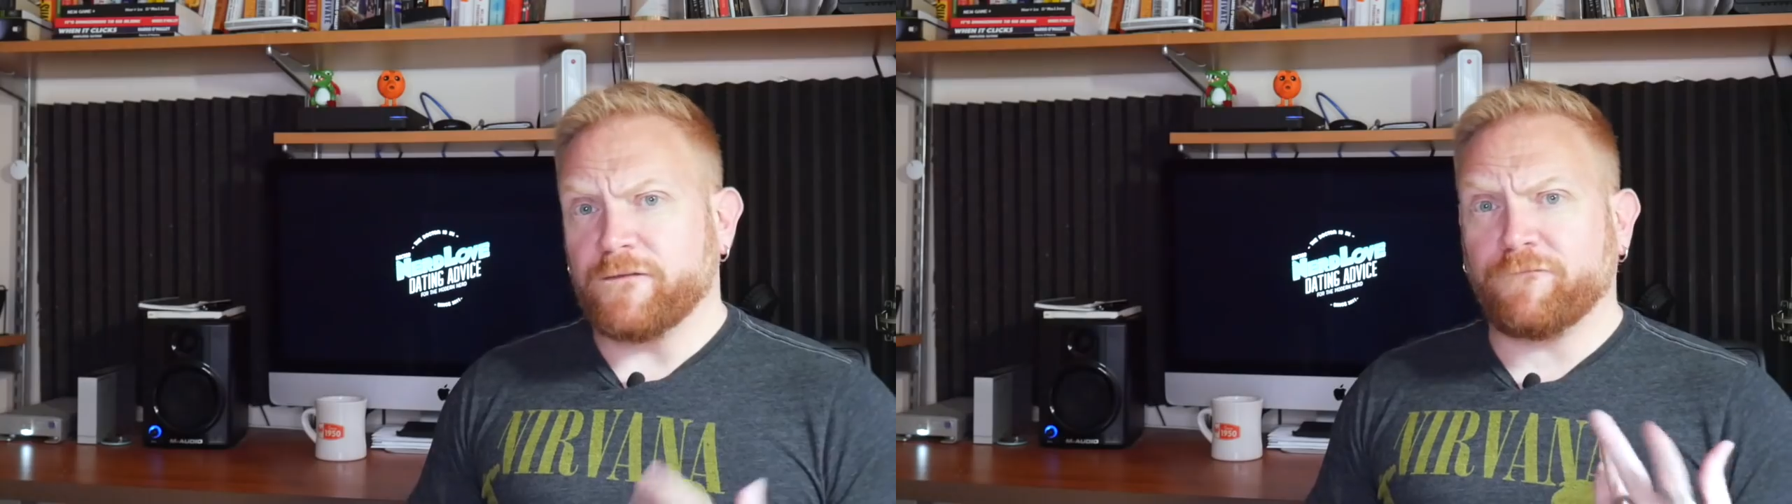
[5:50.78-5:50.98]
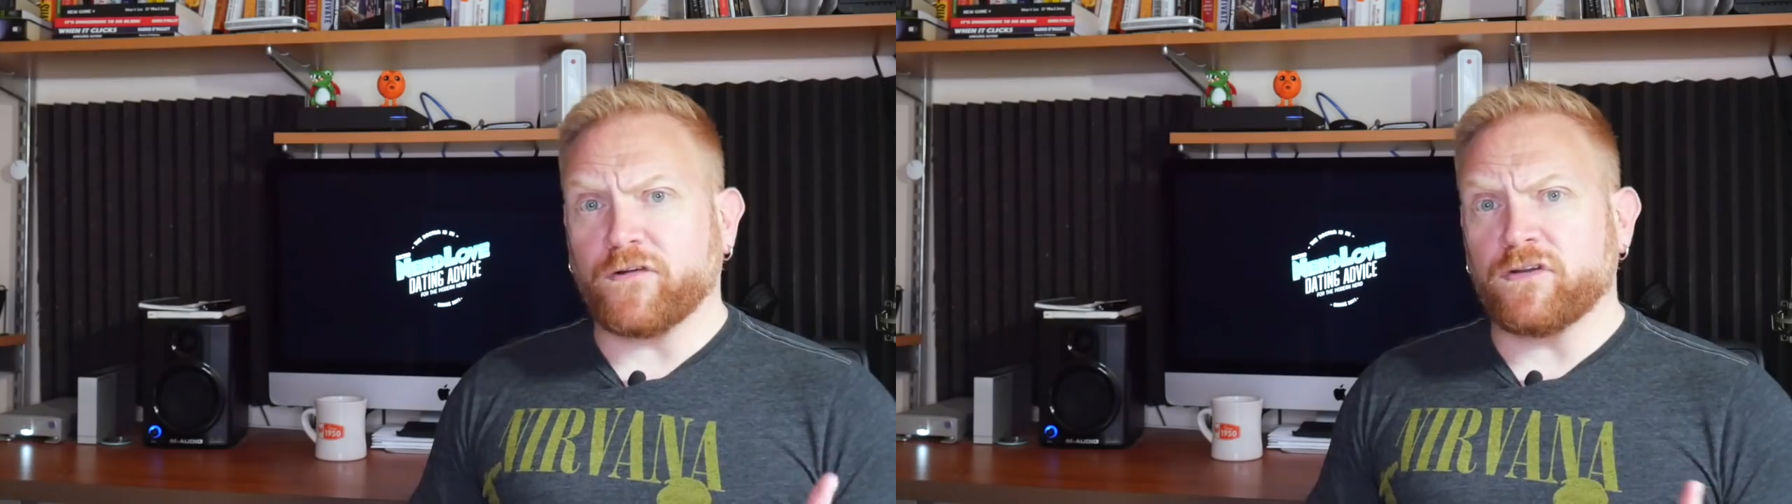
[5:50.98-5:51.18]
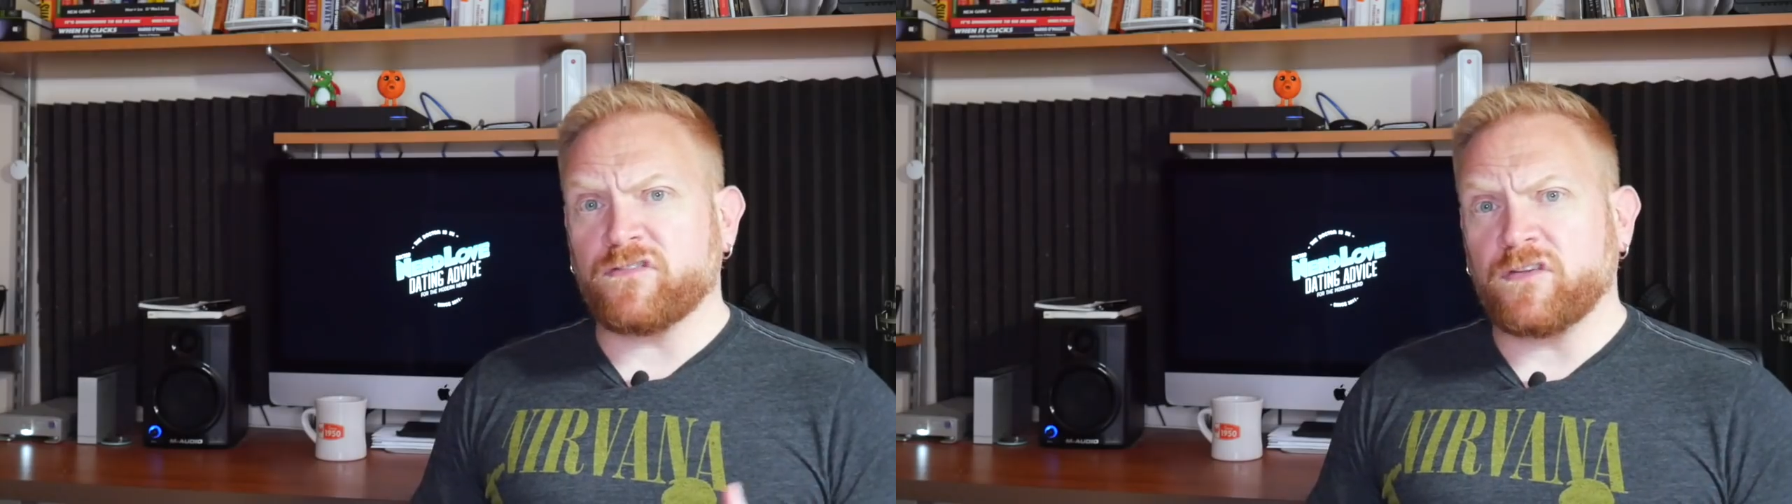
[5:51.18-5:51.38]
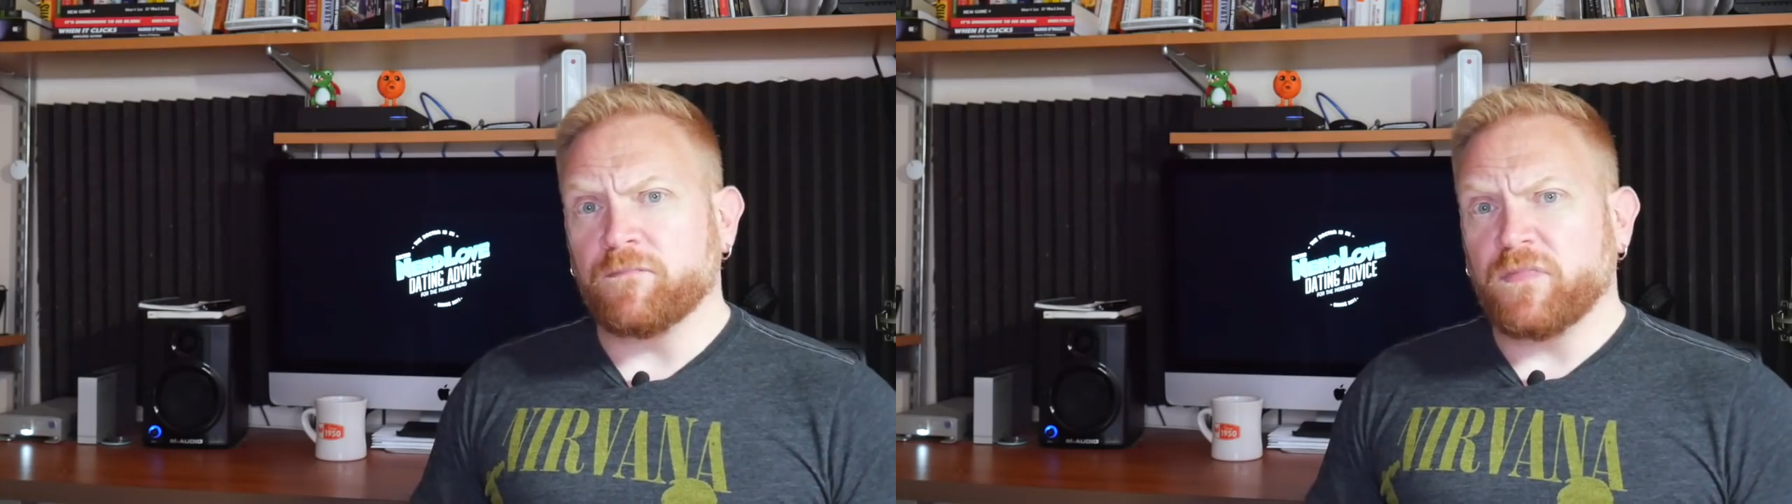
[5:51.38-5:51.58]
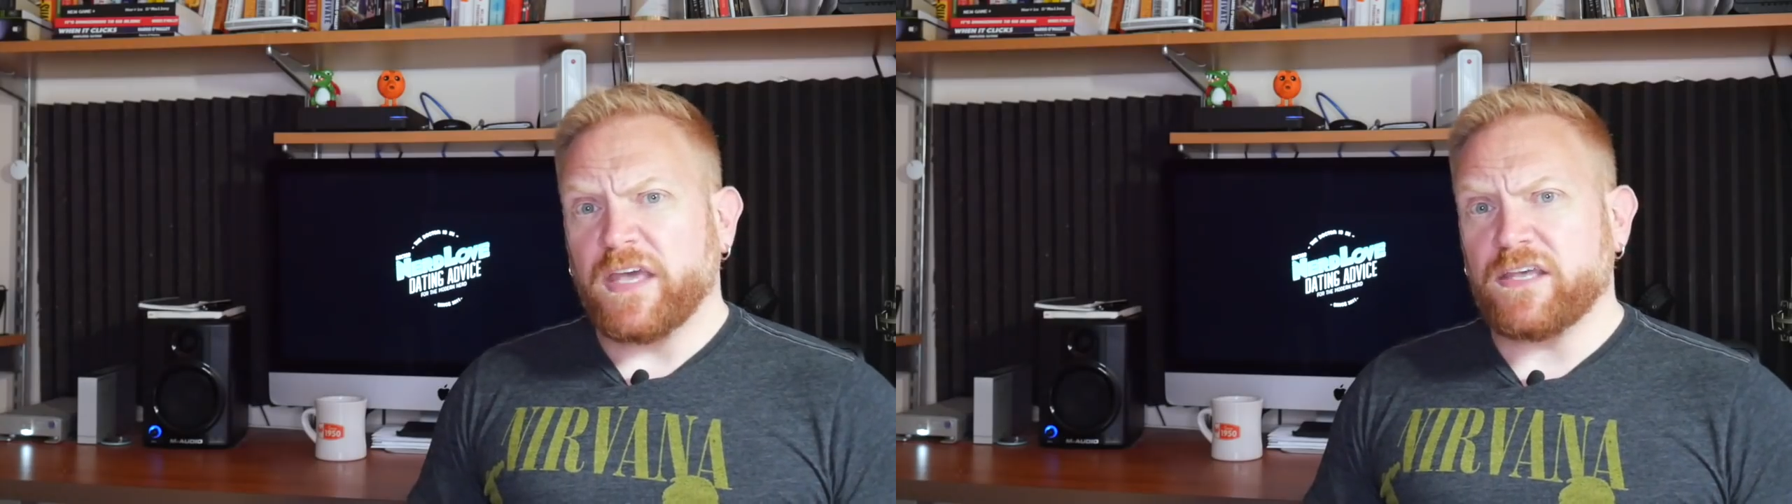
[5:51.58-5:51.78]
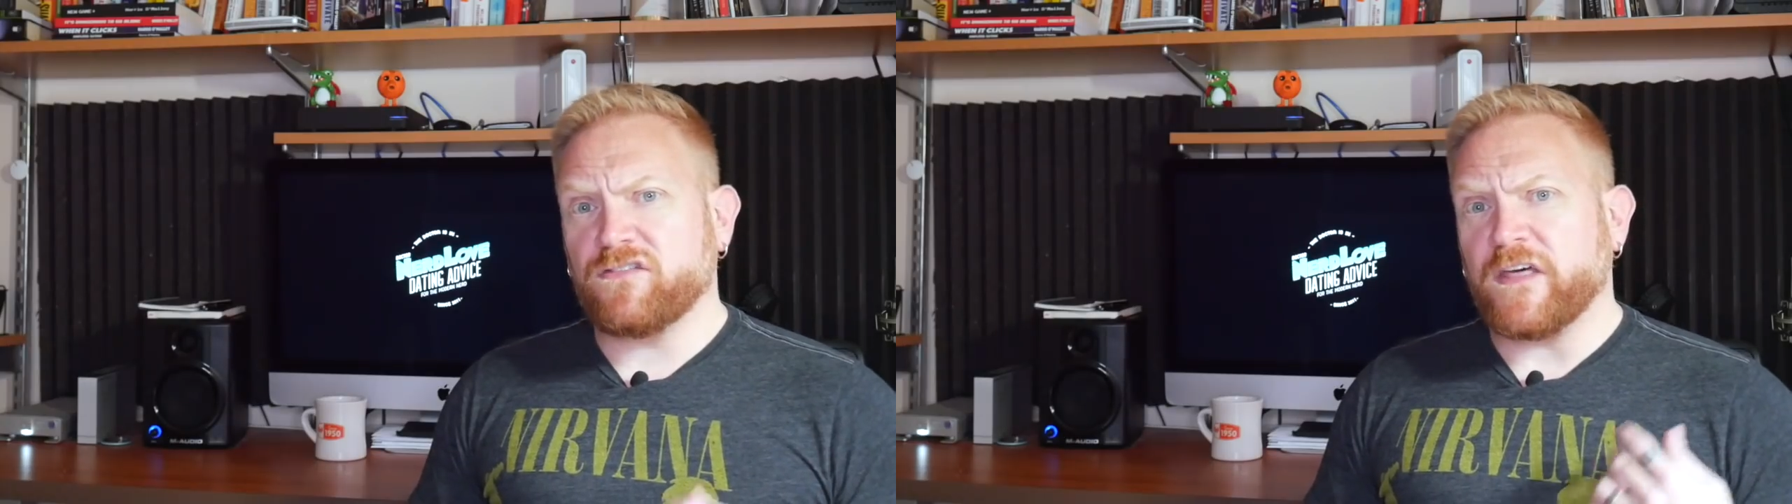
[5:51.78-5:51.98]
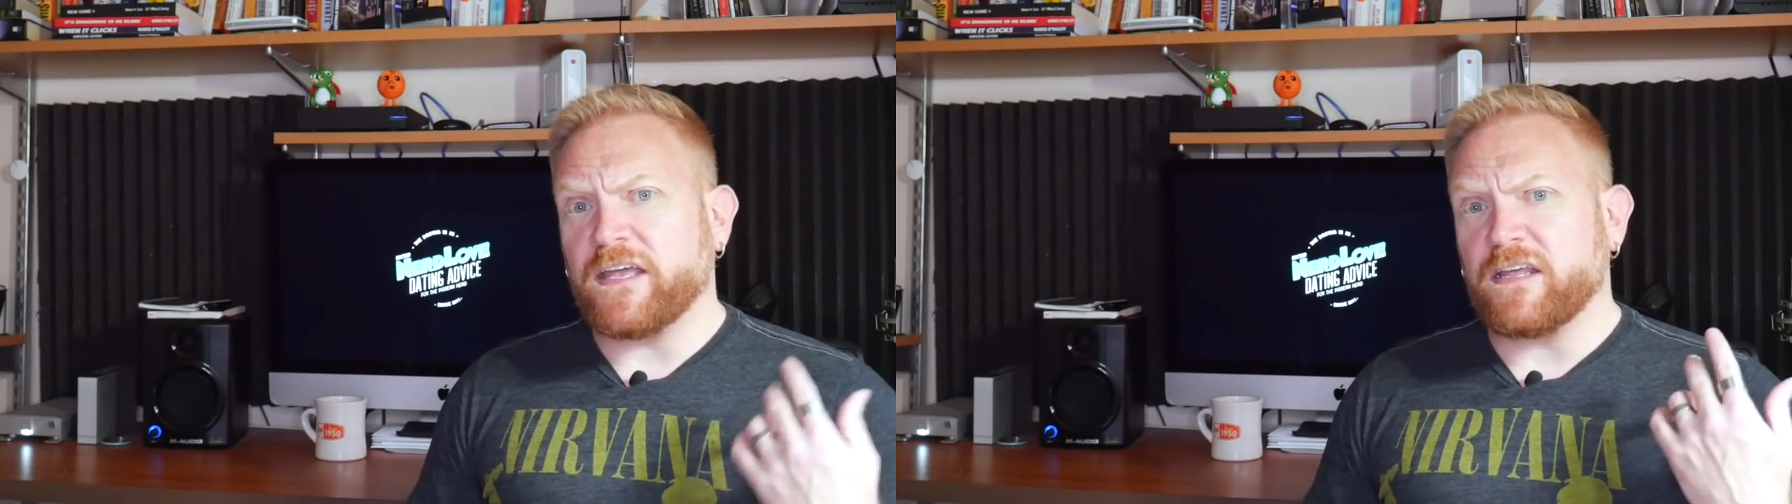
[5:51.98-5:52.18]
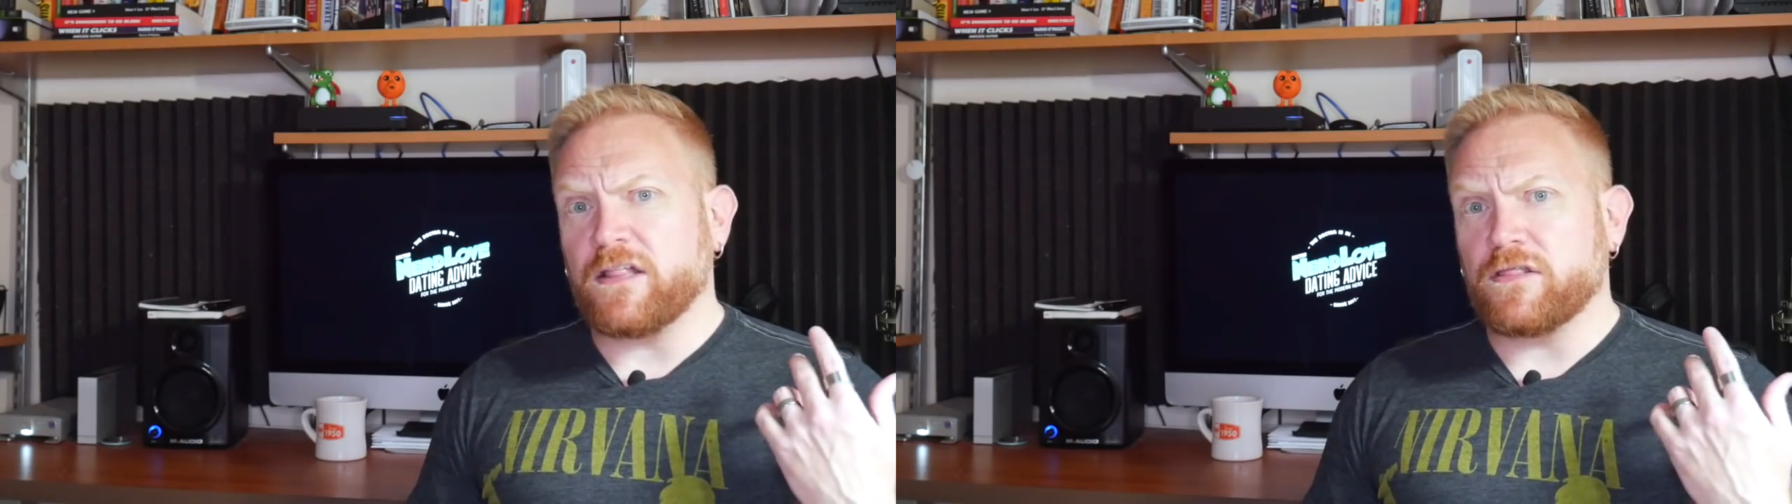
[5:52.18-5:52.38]
The first is
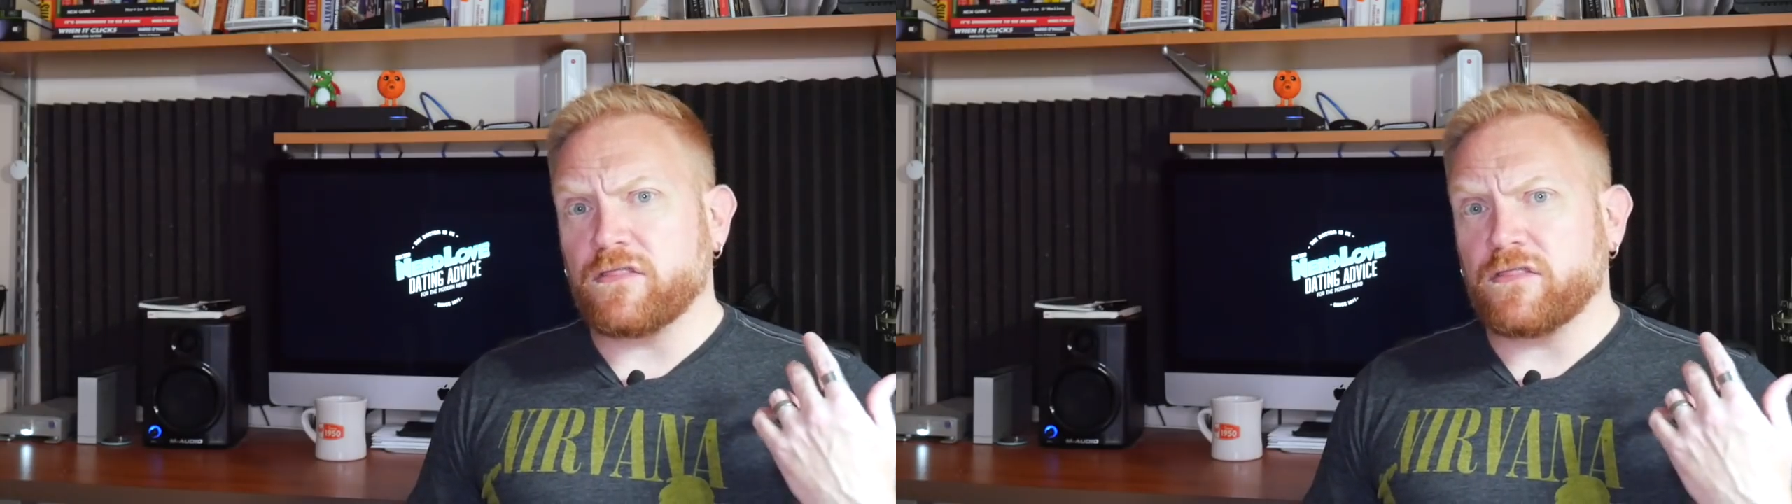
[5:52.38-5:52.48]
that